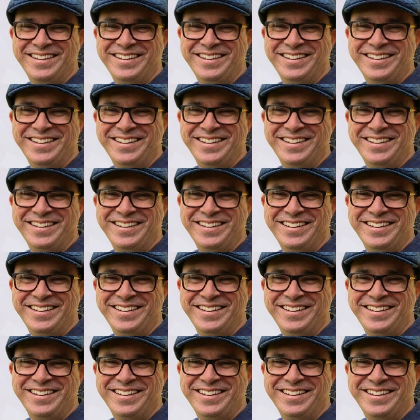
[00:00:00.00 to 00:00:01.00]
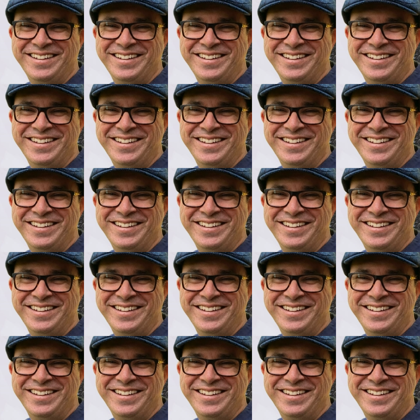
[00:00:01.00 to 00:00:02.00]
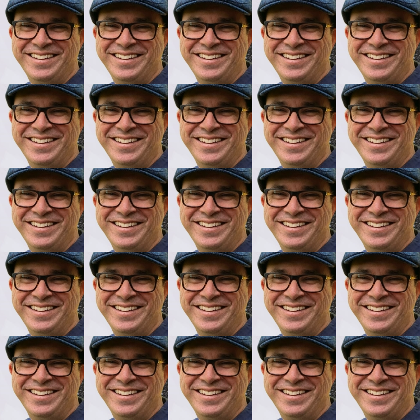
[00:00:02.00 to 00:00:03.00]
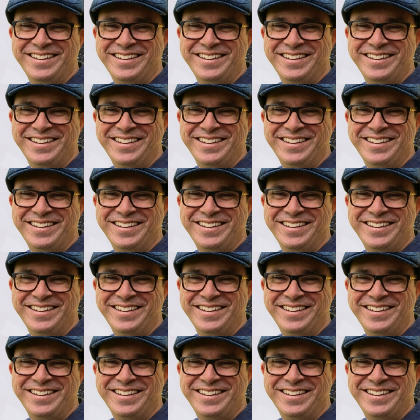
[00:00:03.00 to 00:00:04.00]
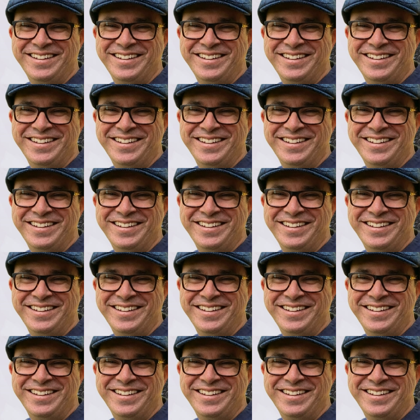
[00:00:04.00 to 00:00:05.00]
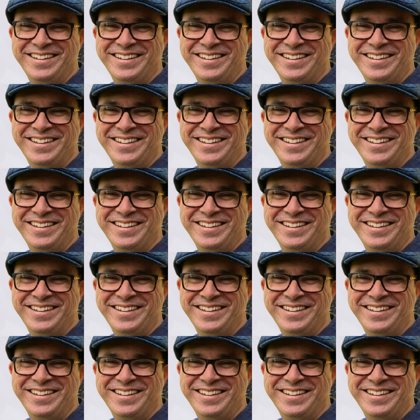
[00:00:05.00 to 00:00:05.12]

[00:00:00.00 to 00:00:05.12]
This is a still picture; no speech is visible.